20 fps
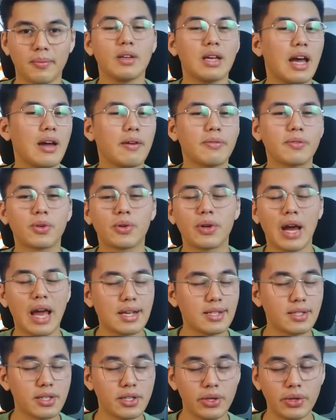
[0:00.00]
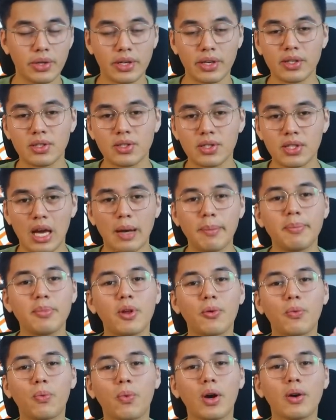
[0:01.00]
After executing this step,
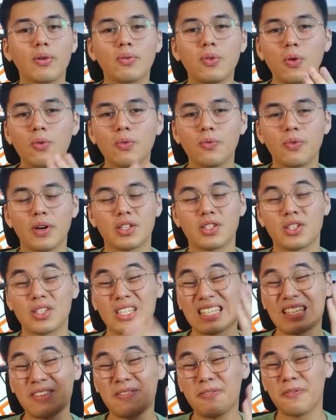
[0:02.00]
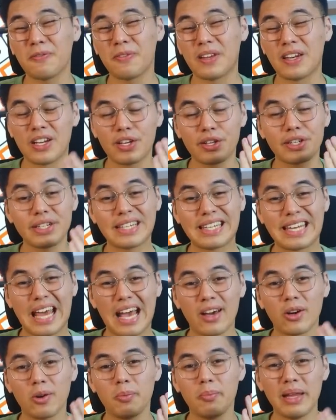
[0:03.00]
the workflow fetches the finished
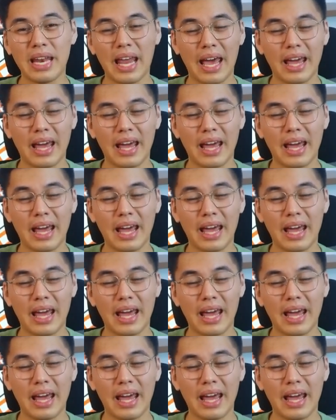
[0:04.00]
Nano